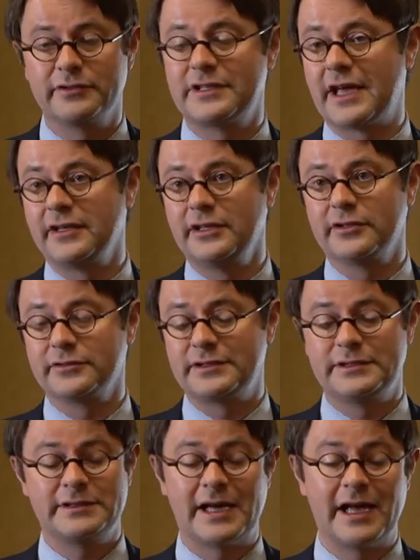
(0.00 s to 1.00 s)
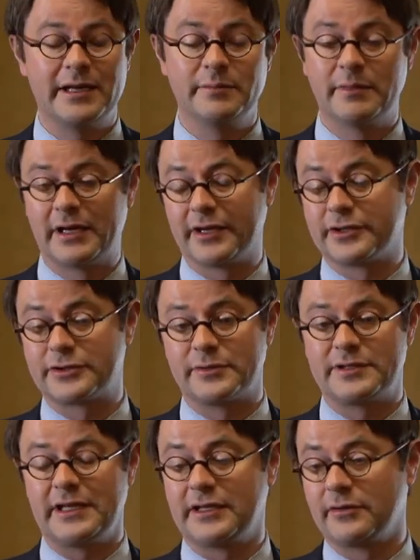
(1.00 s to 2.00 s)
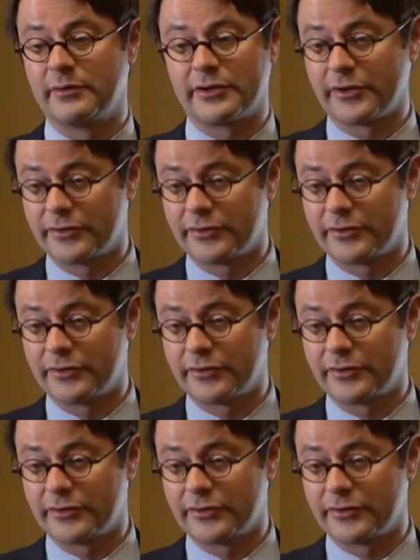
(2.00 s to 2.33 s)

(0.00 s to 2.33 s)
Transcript: a 10-year time, uh, associated with a